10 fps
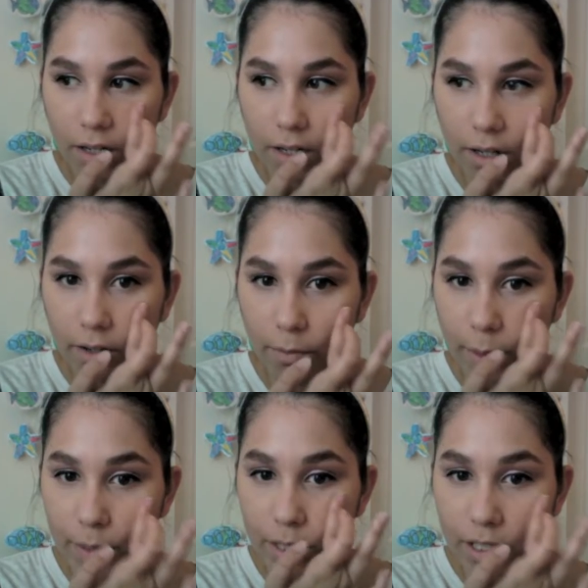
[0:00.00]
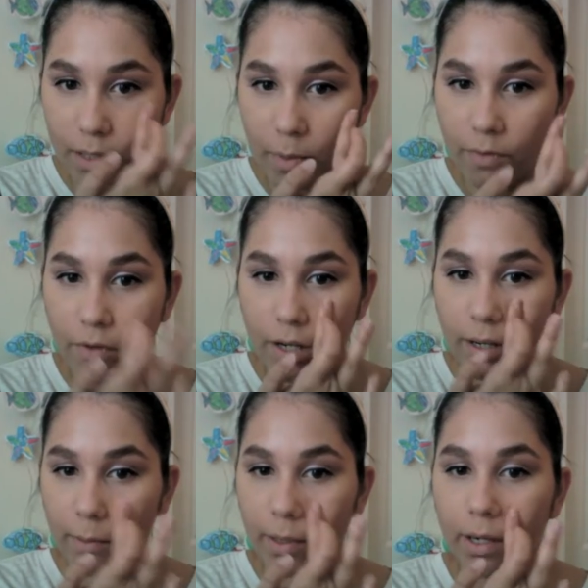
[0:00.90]
I have blemishes on my
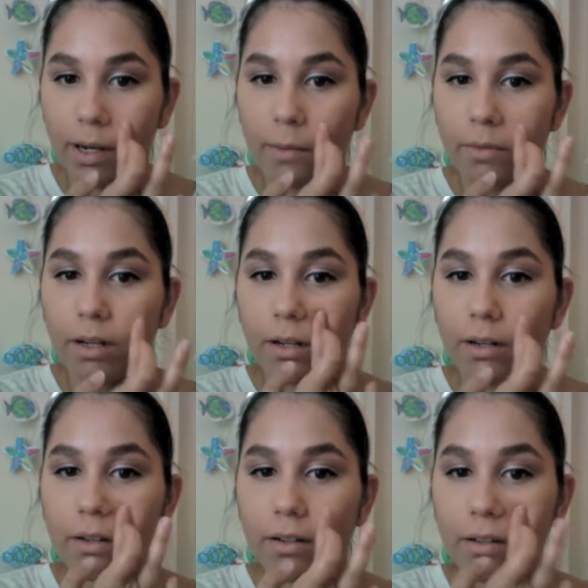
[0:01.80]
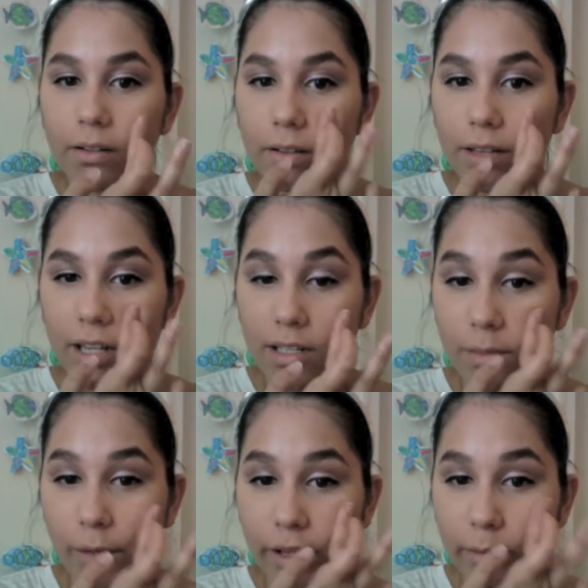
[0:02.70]
forehead, but I'm not, that
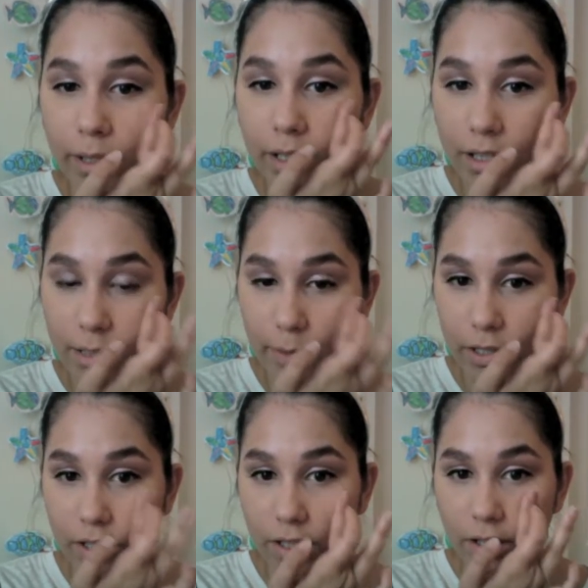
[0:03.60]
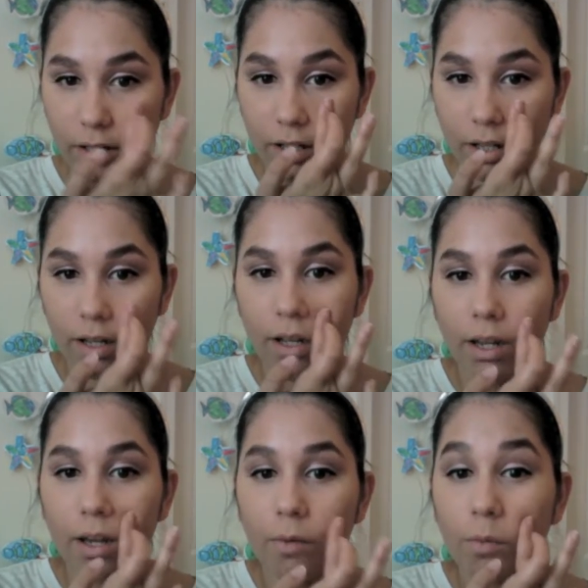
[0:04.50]
doesn't bother me, especially
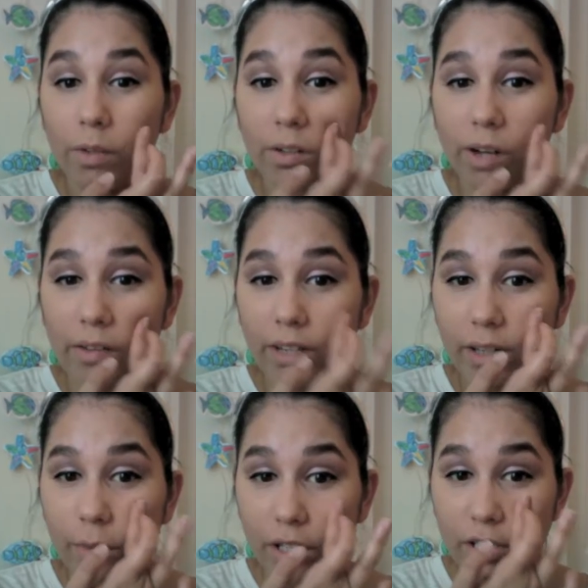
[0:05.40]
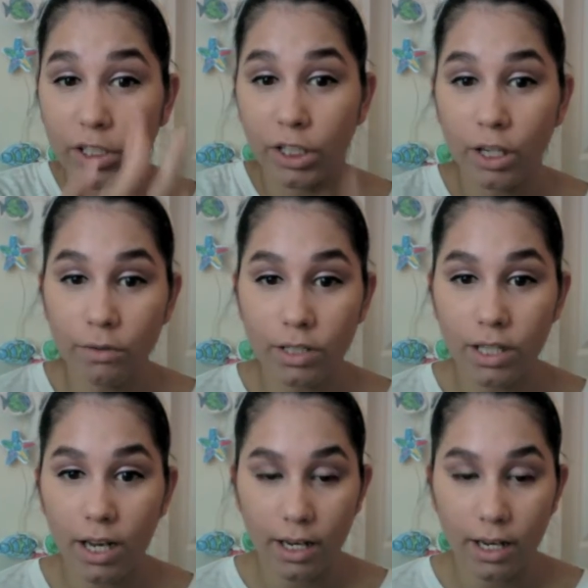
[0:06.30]
we don't have anywhere to go today.